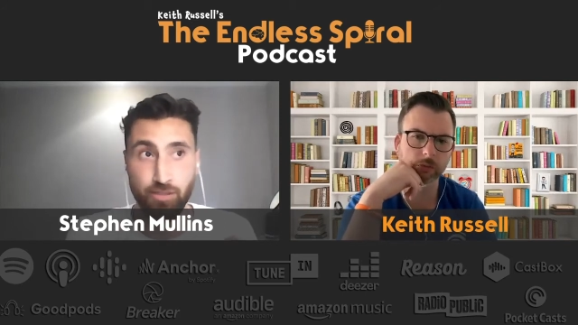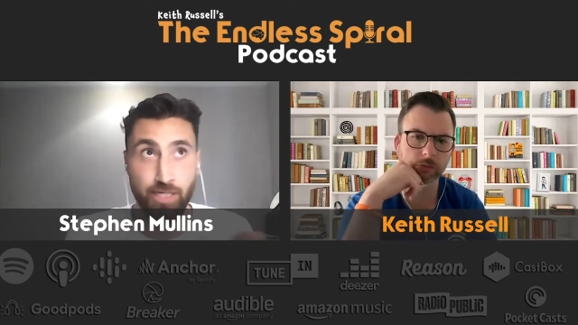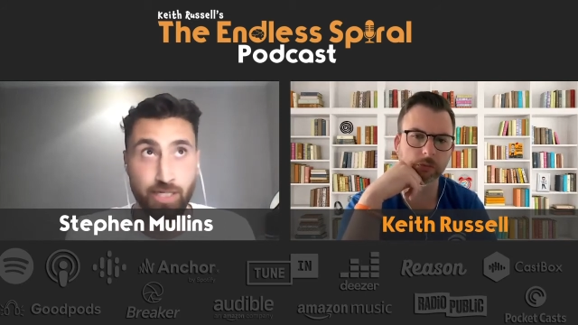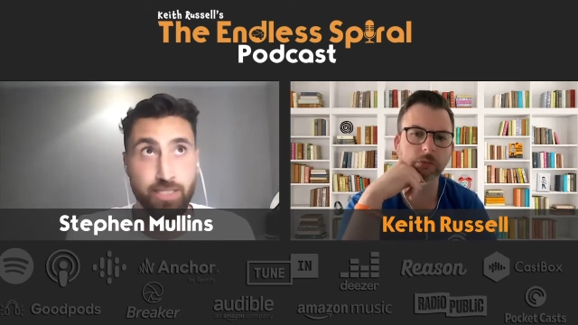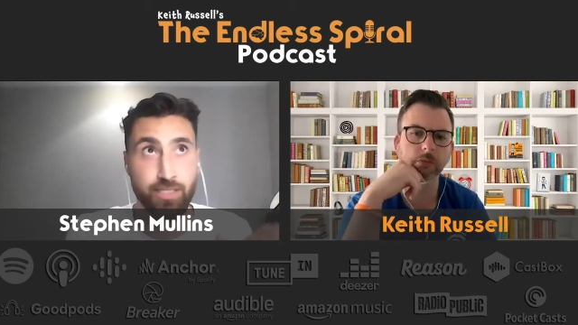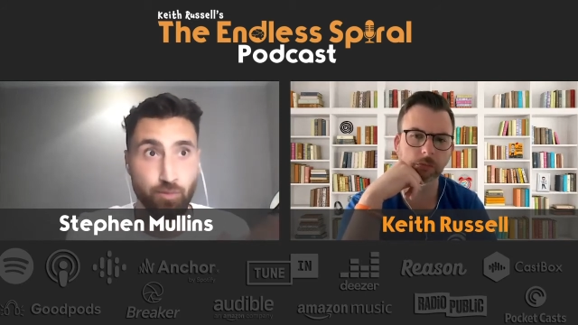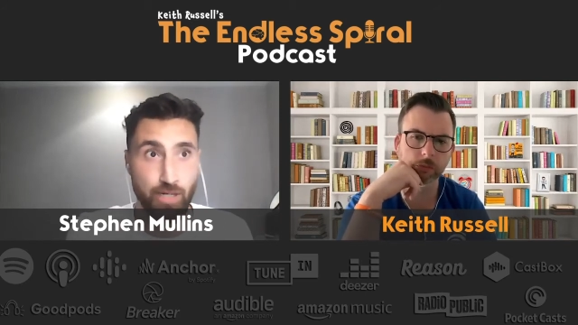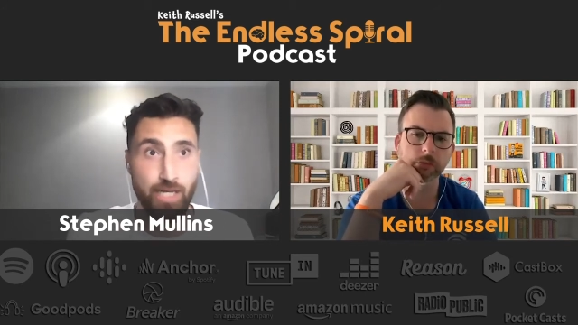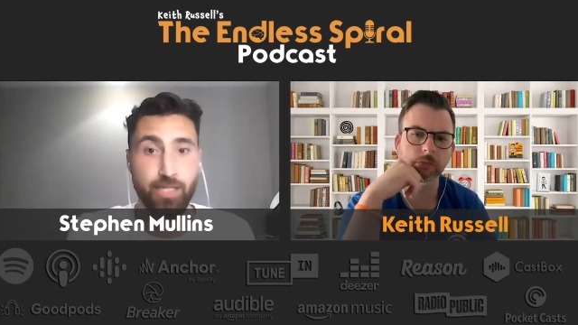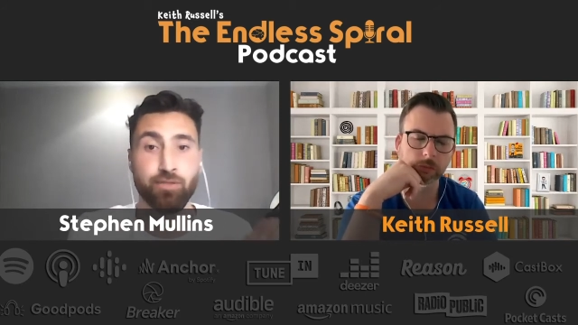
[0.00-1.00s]
Speaker 1: easy
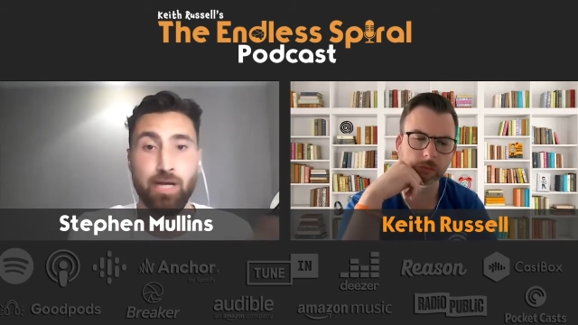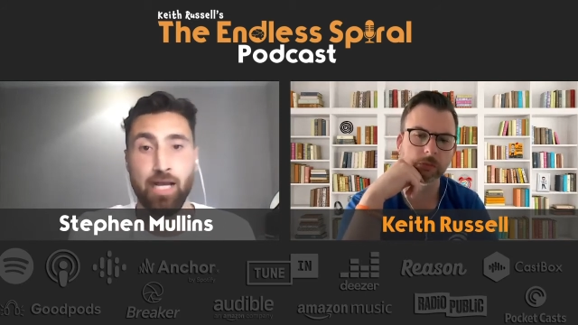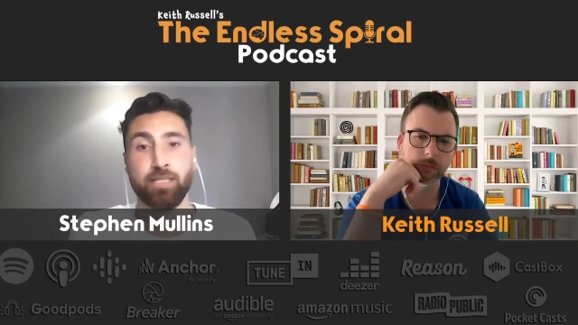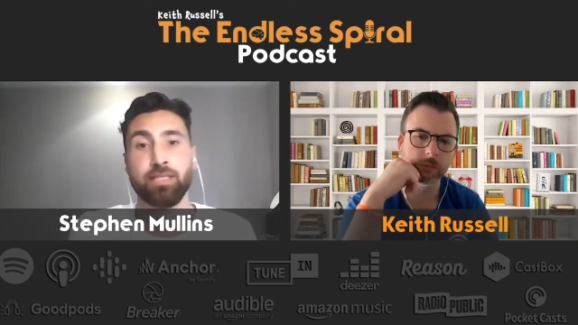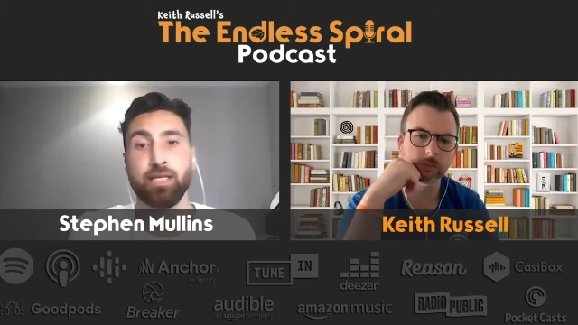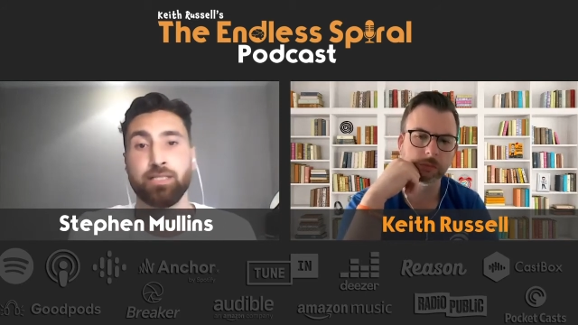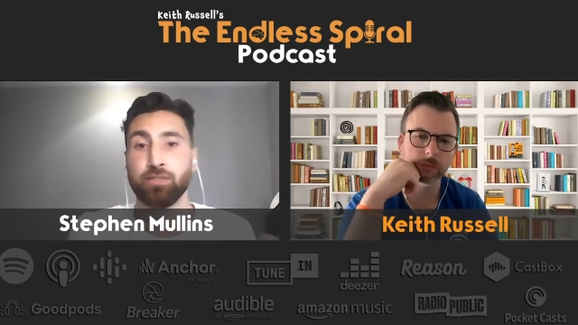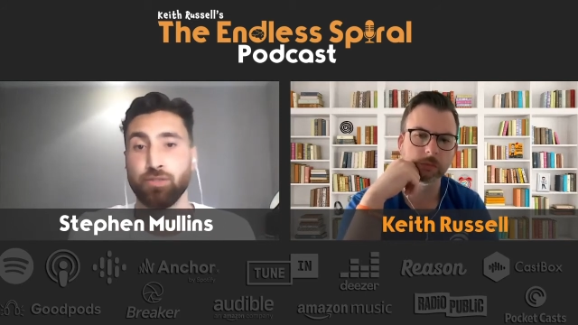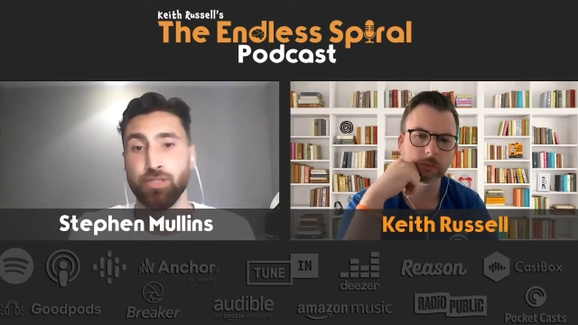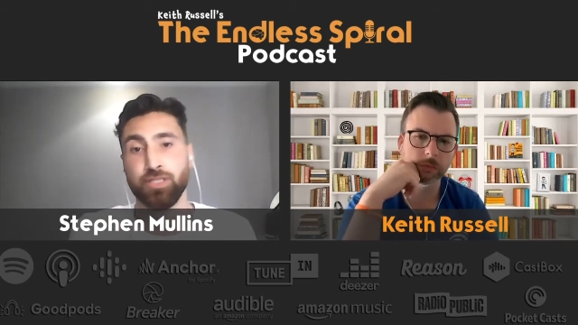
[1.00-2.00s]
way to access and
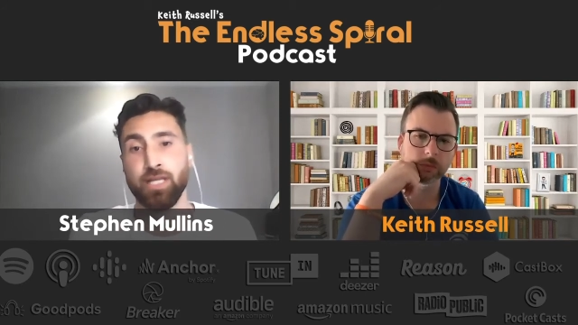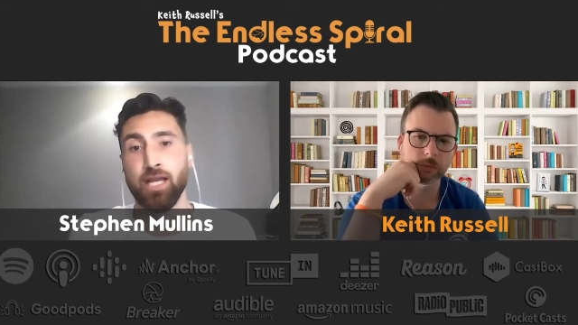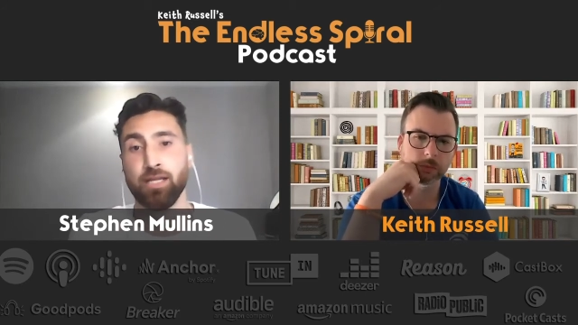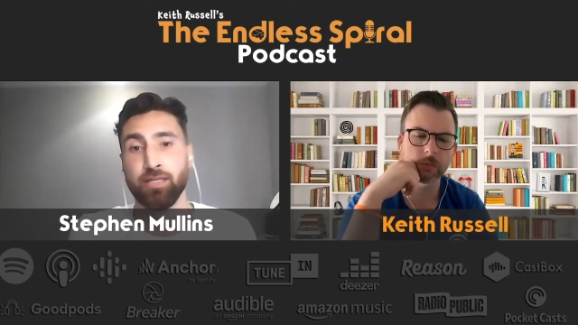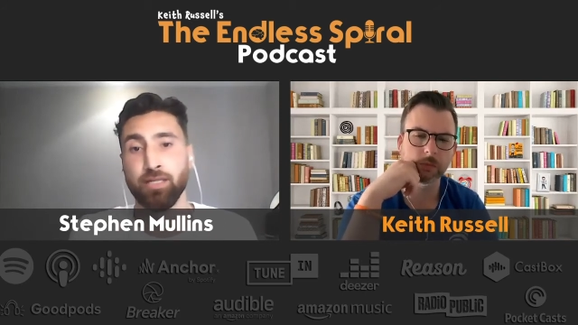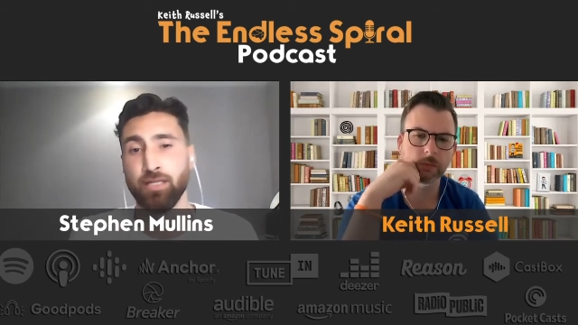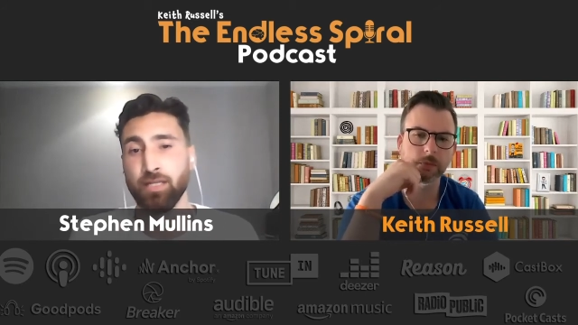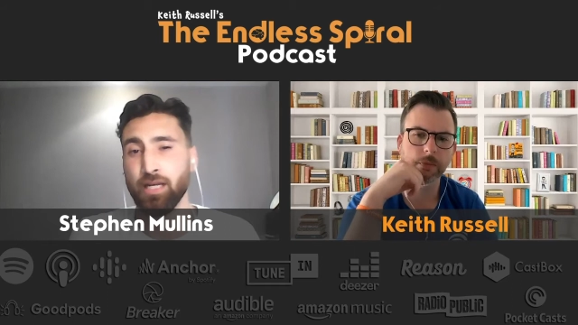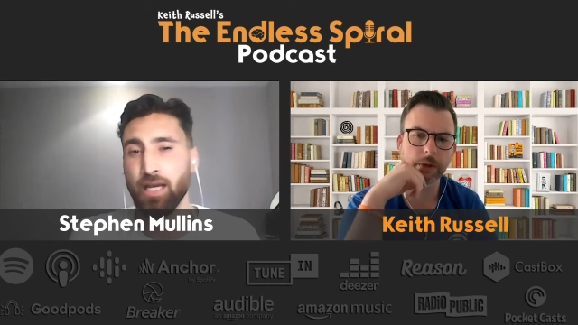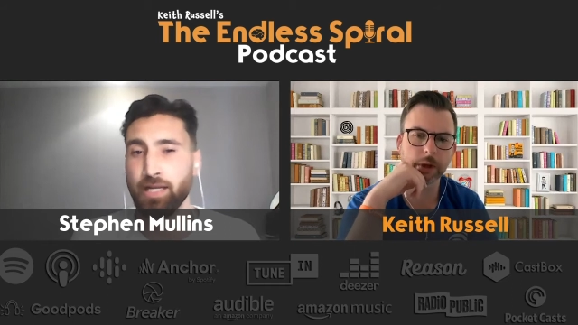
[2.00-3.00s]
understand.
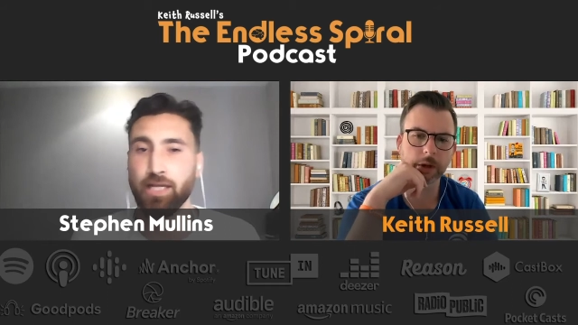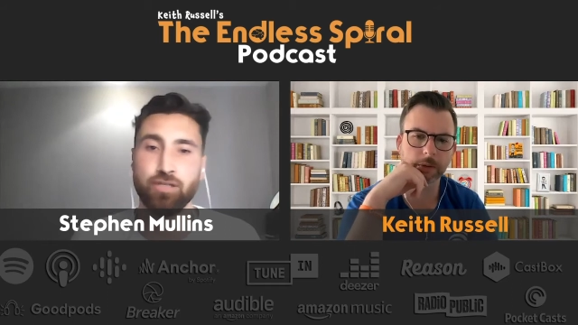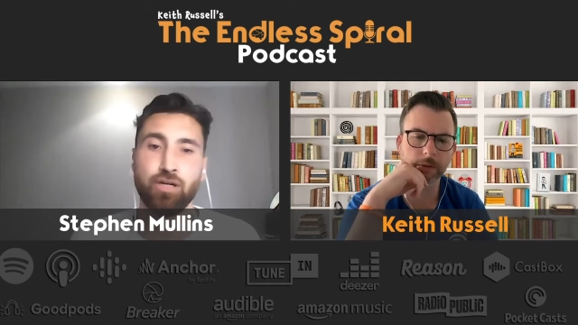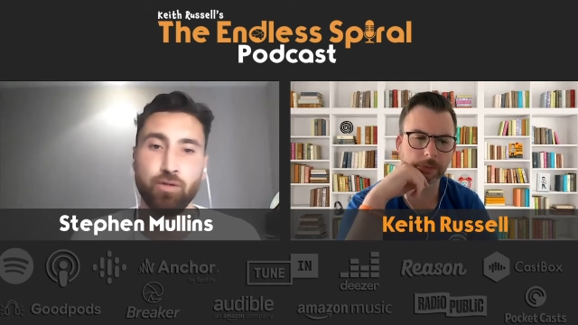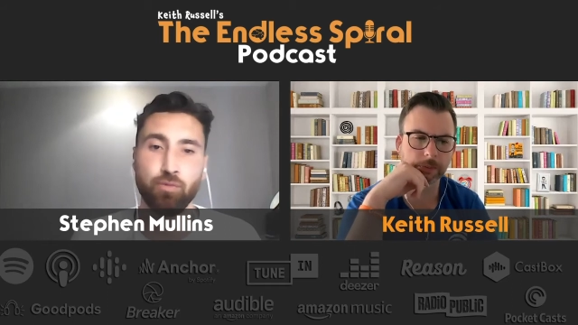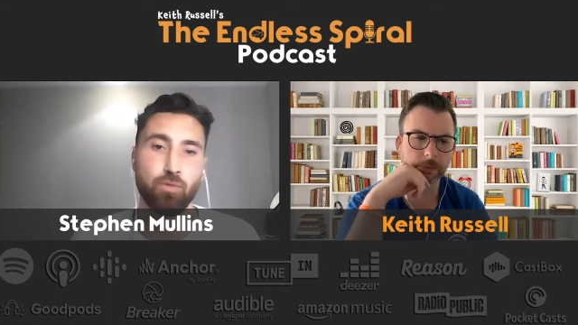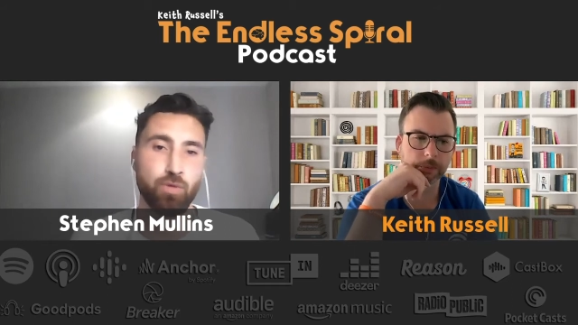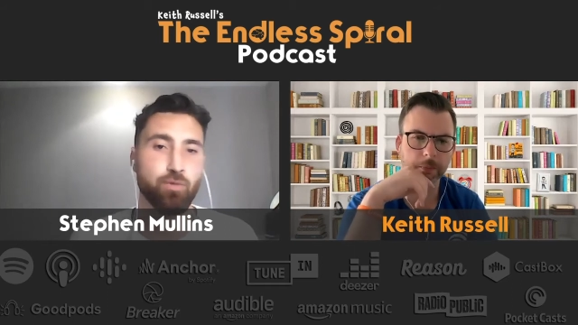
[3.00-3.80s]
Yeah. And that's kind of what we